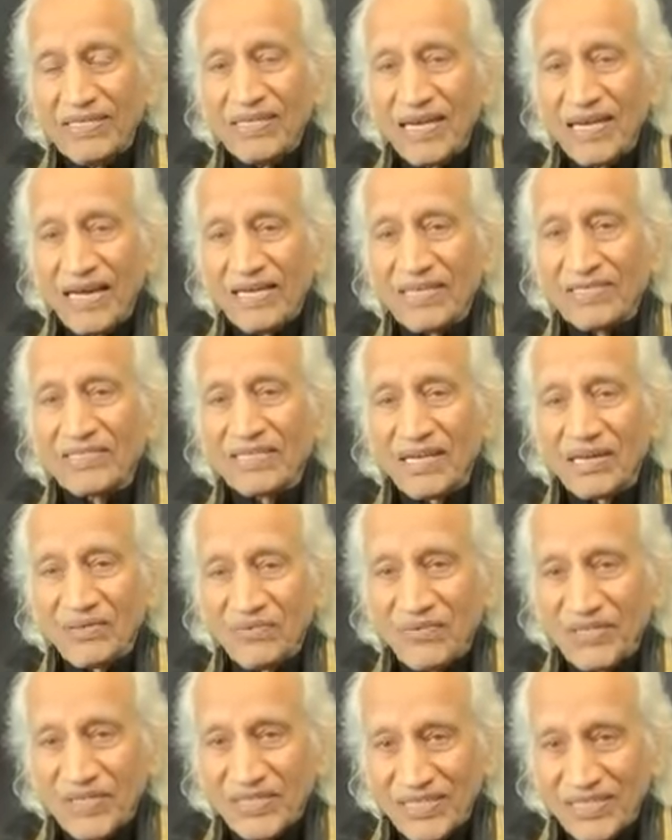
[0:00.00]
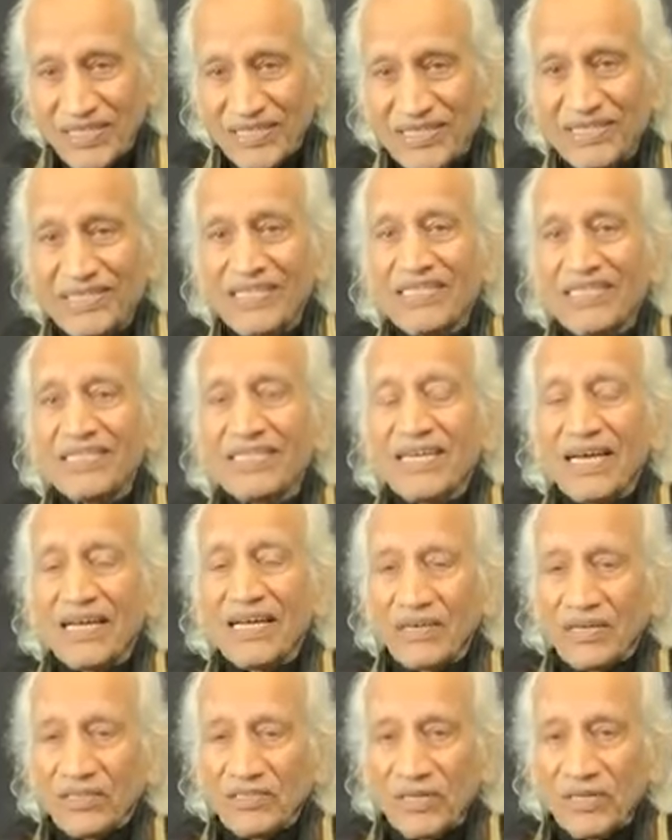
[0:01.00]
and television and
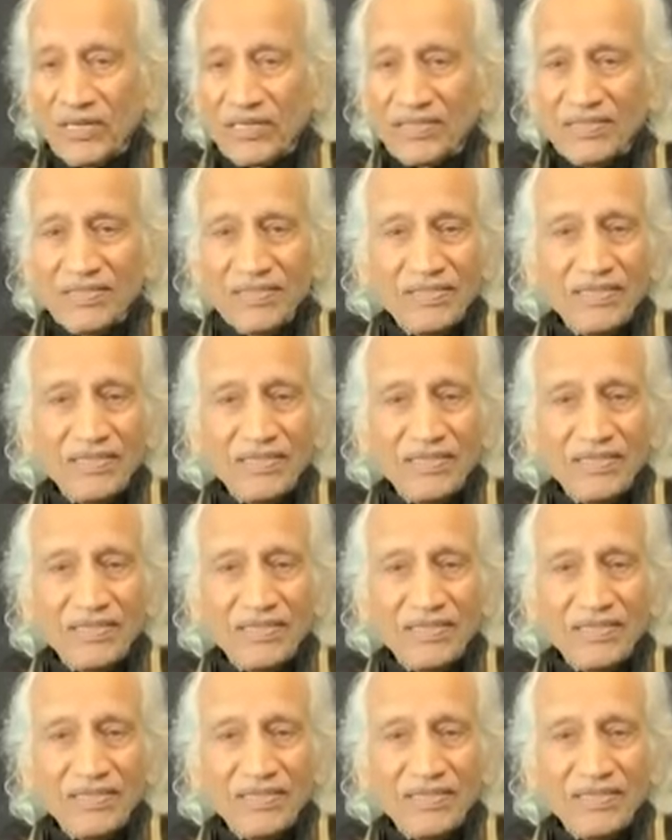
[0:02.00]
other